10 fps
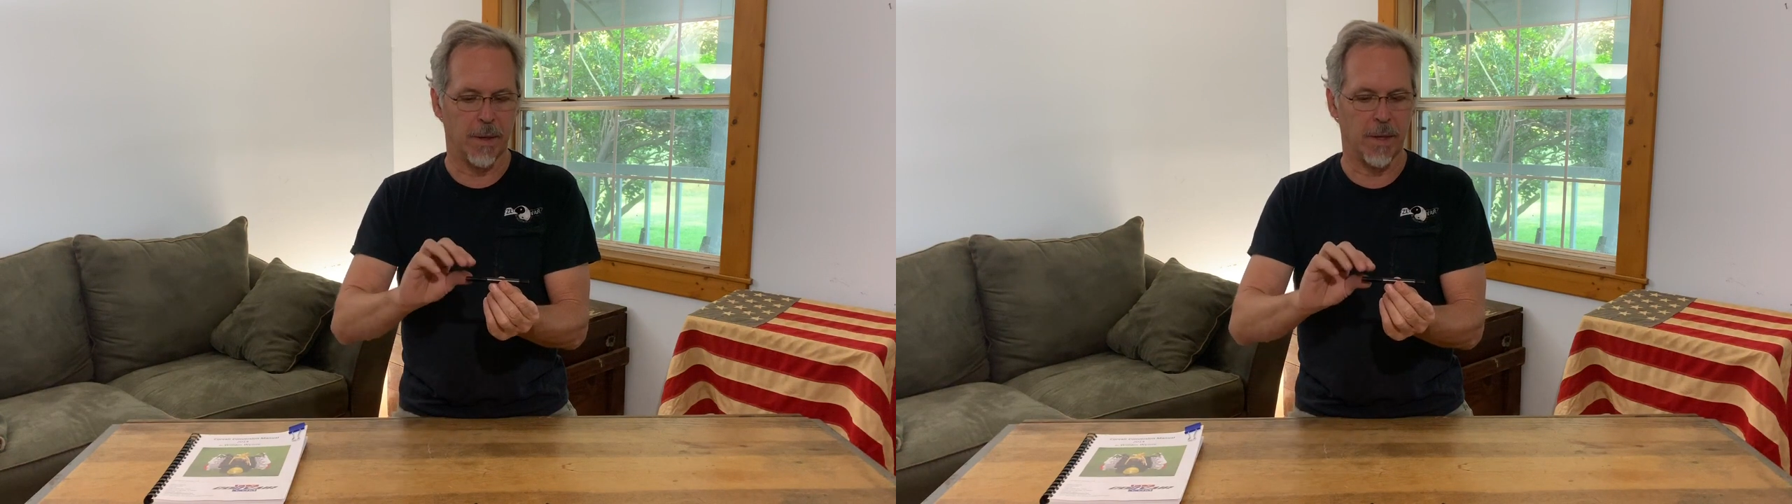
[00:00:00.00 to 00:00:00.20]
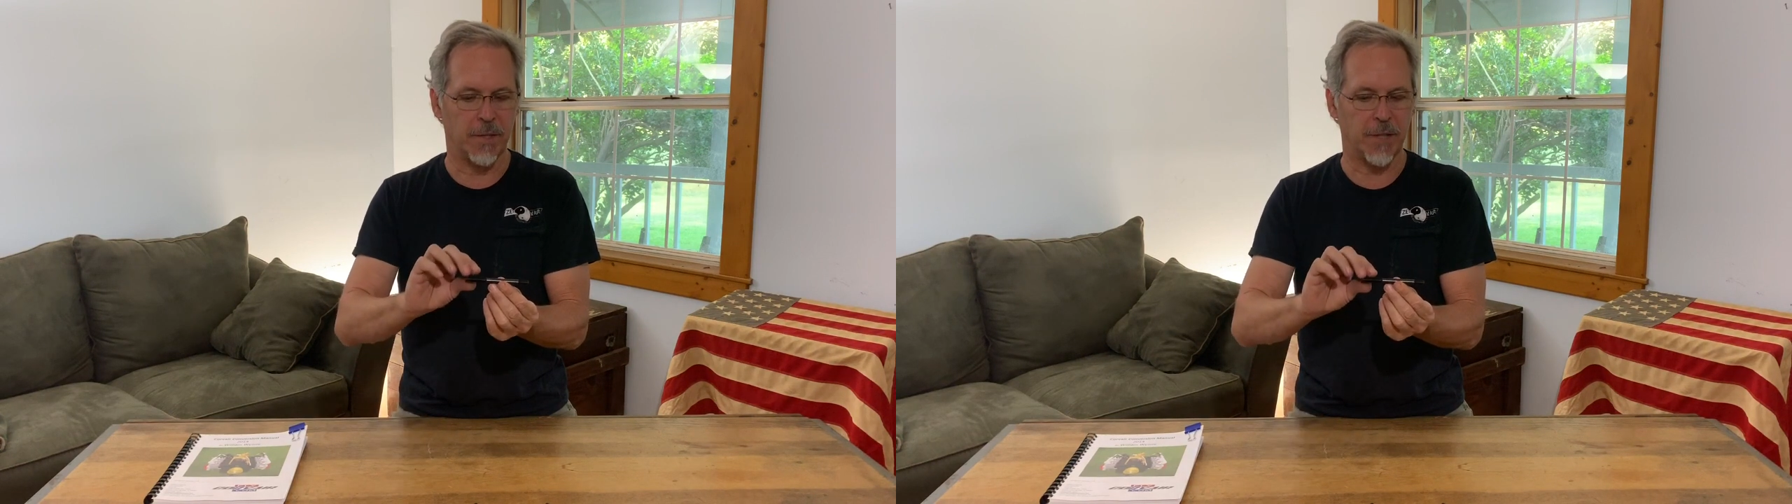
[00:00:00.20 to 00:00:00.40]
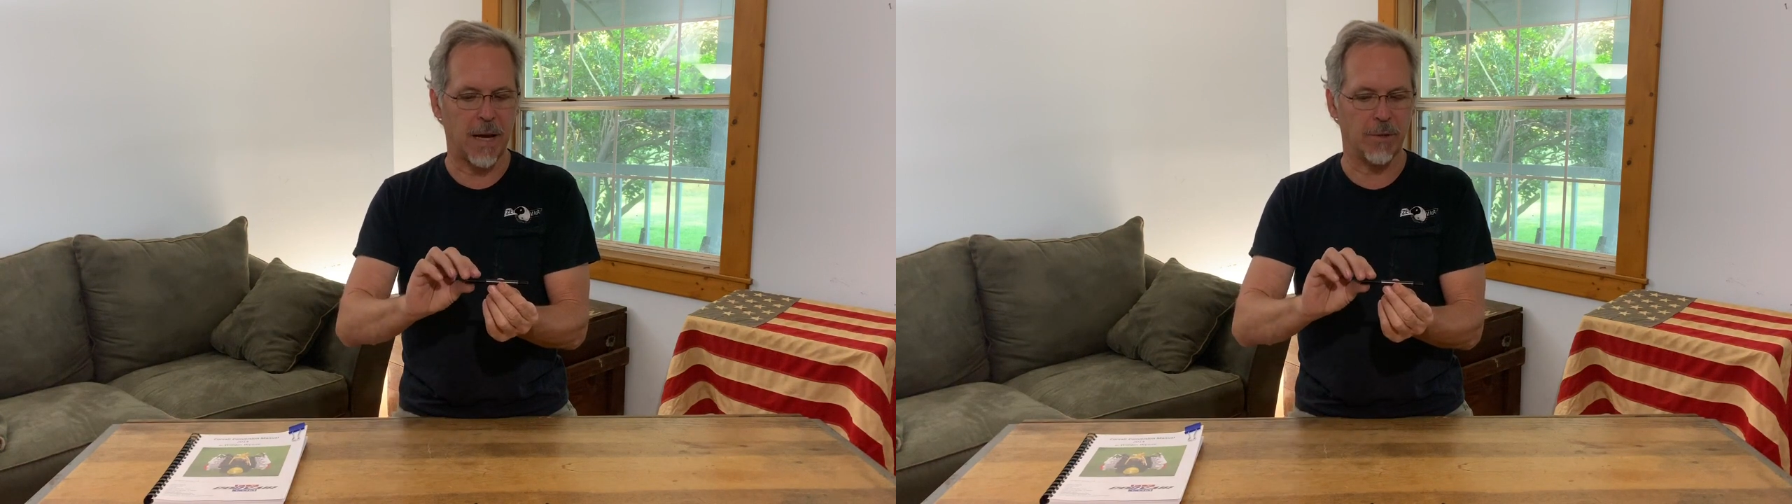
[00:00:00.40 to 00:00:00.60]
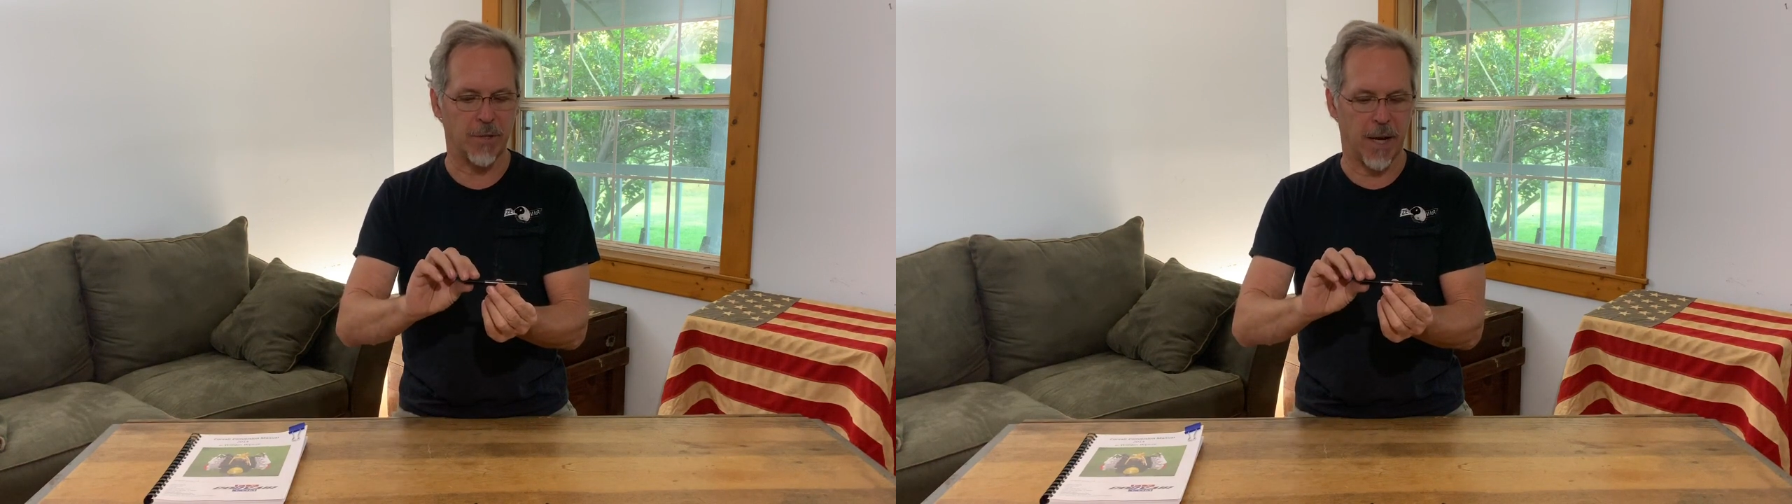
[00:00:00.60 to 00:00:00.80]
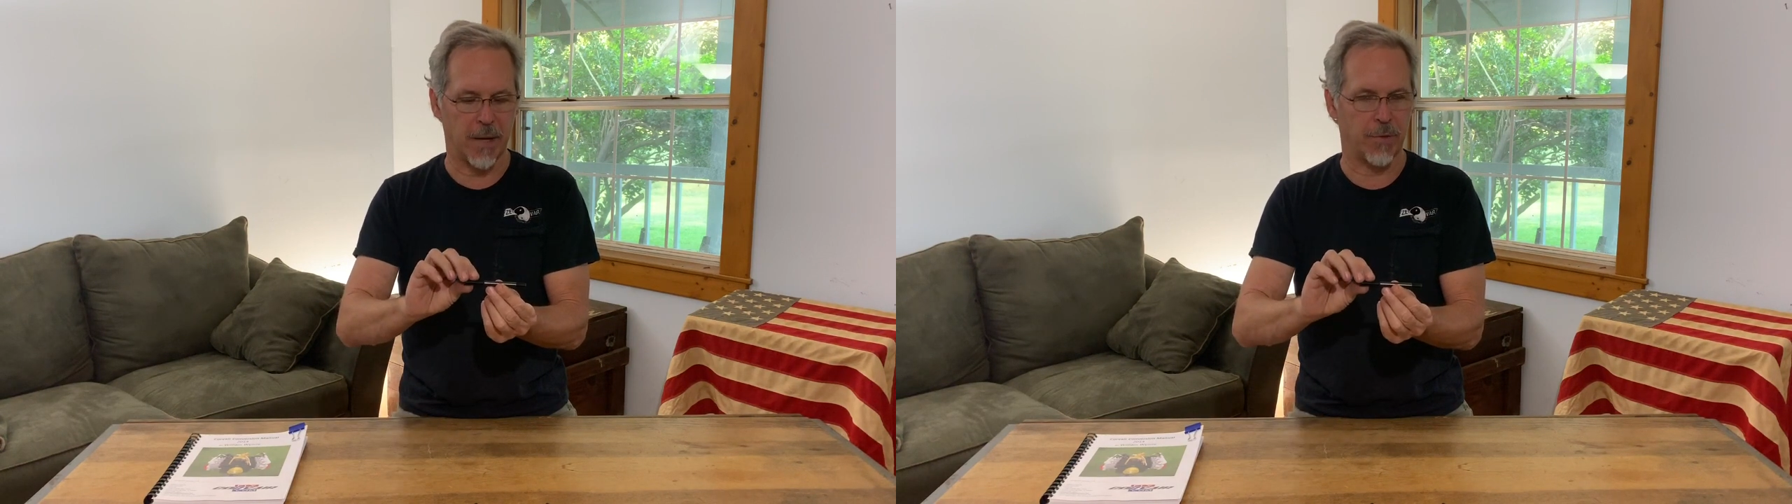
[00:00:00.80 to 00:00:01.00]
This
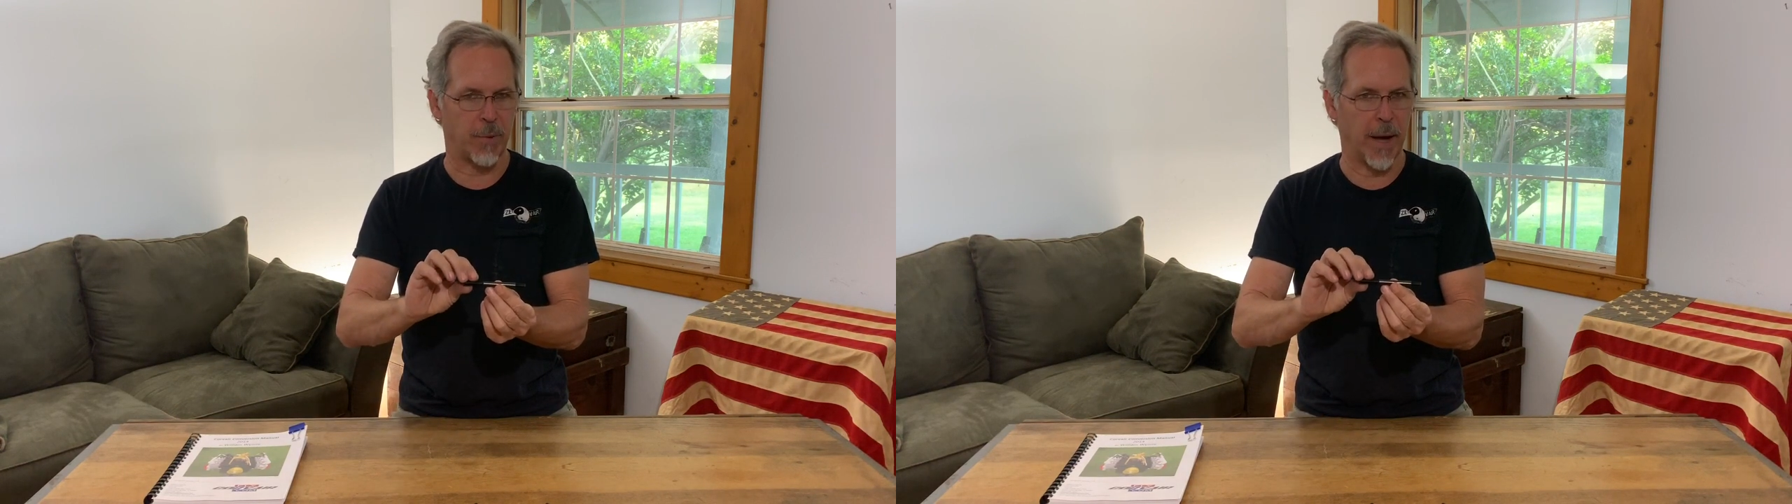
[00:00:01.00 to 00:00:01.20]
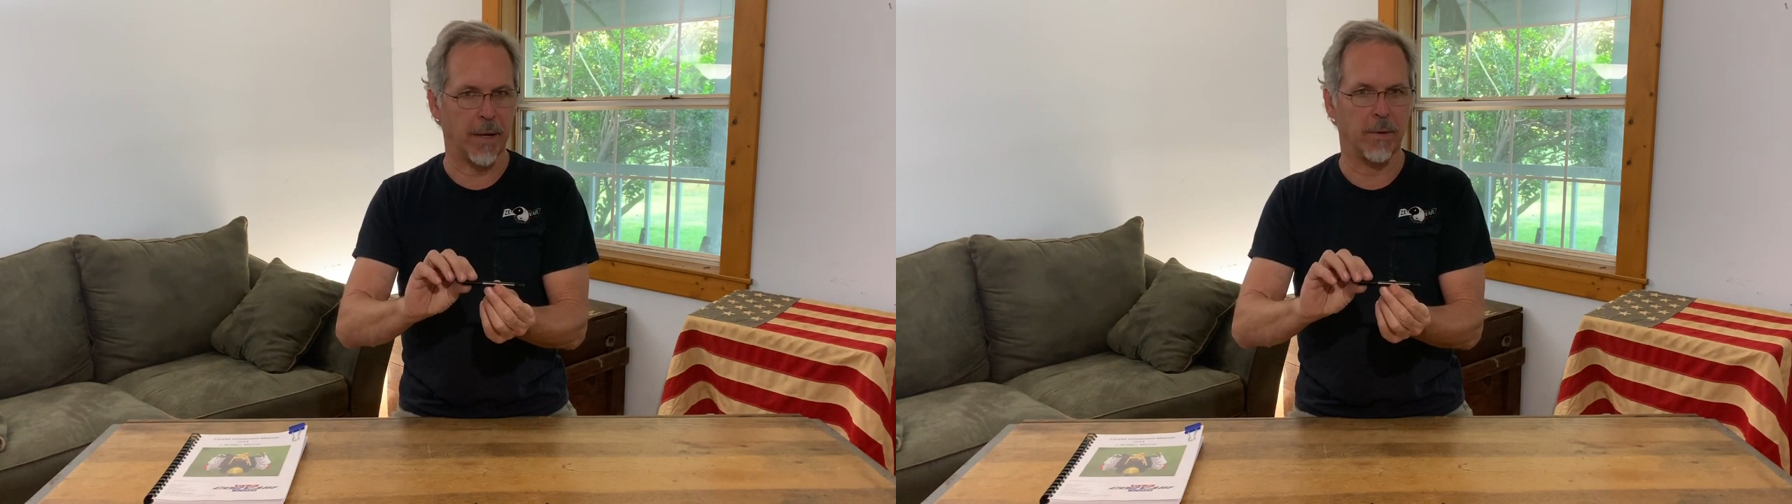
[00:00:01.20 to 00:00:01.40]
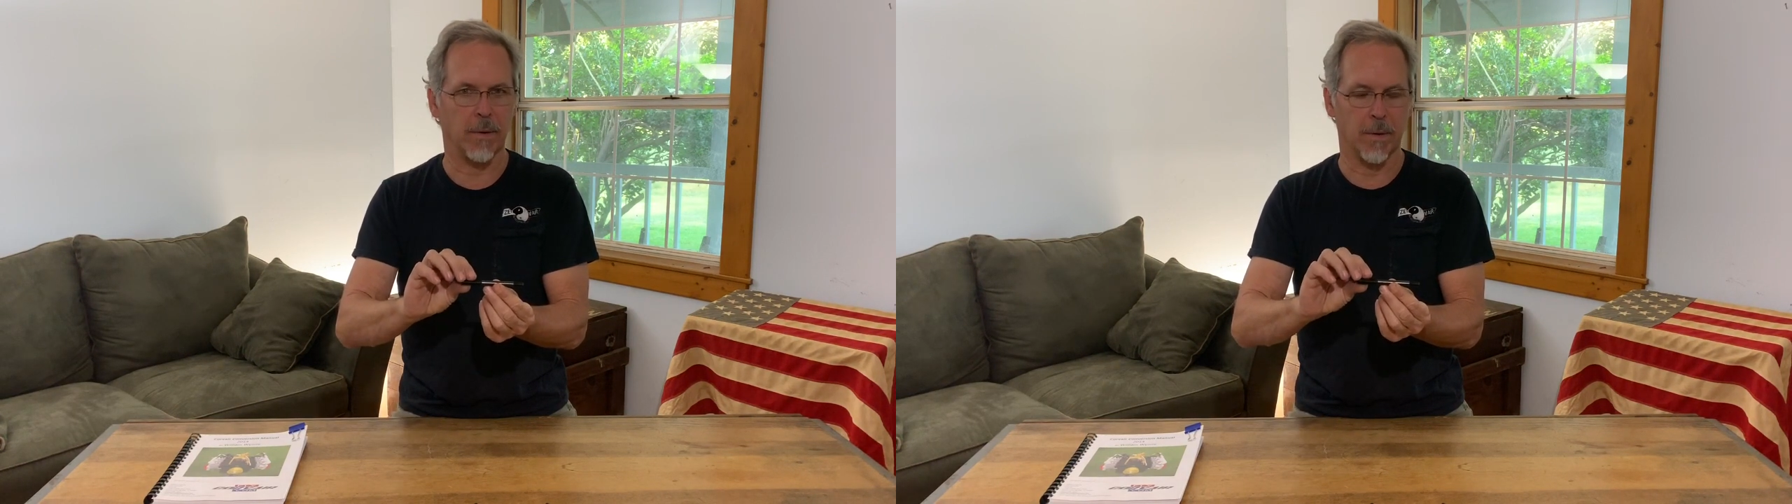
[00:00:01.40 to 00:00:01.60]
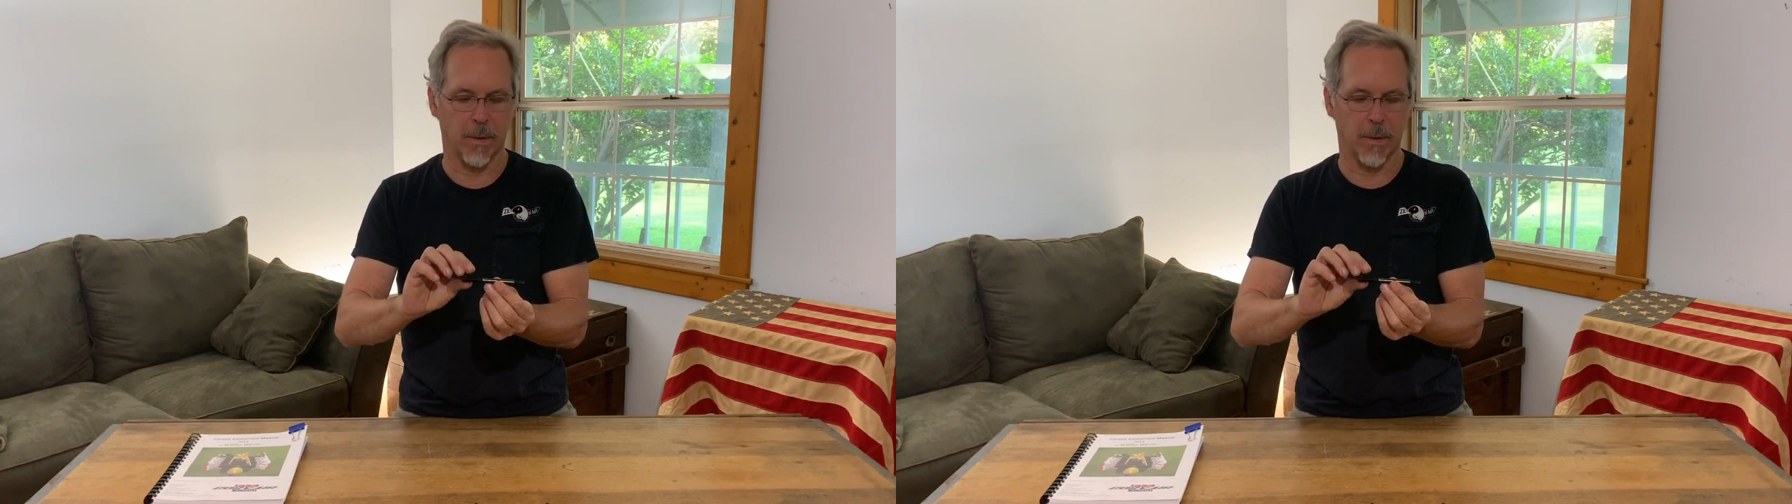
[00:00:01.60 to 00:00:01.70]
outside thread